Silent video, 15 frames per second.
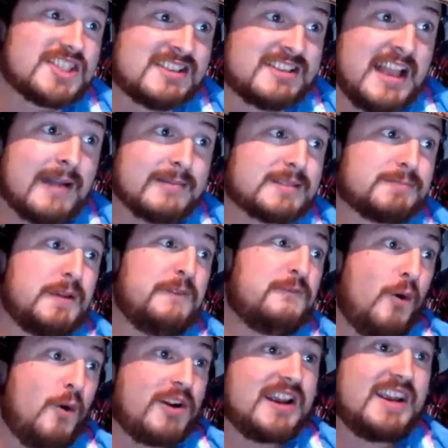steps
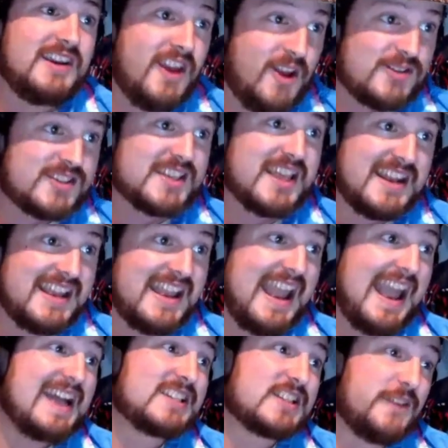before he knows that he
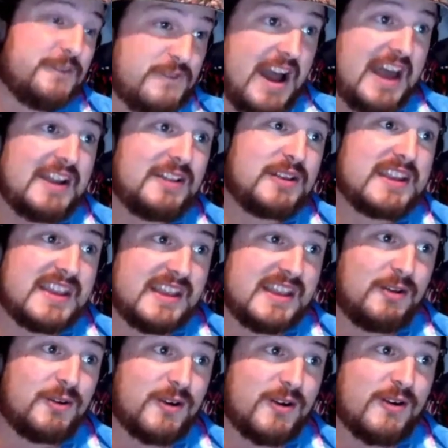has to finally
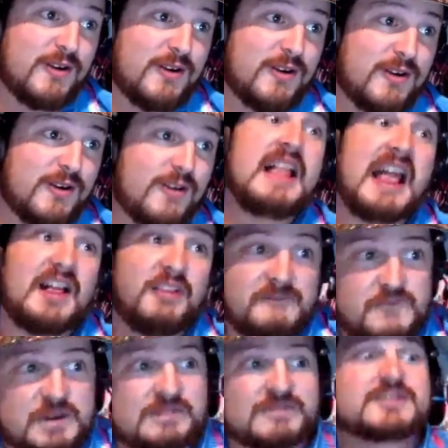kill her. And then
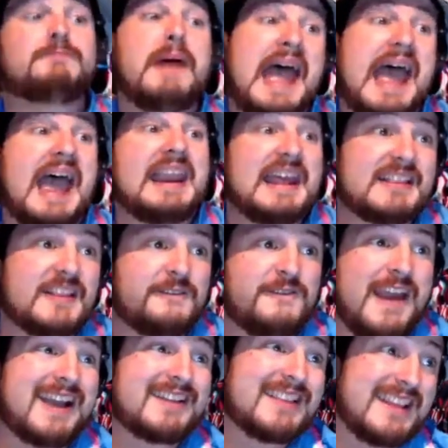feels bad at the
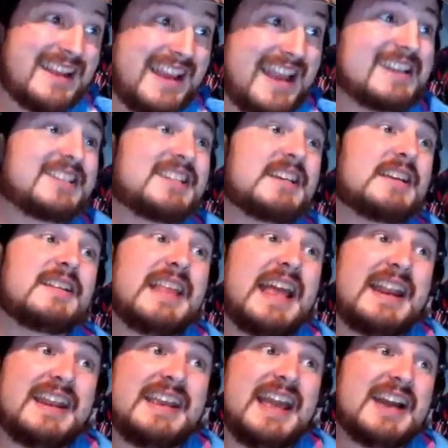fact that he has to,
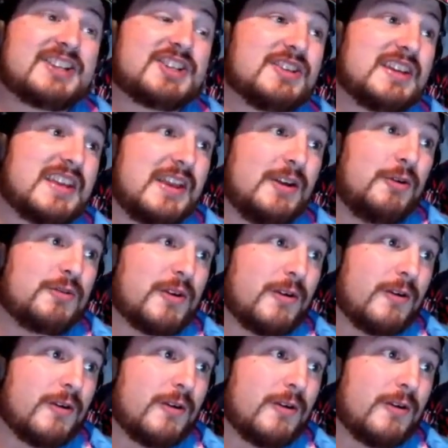that he actually killed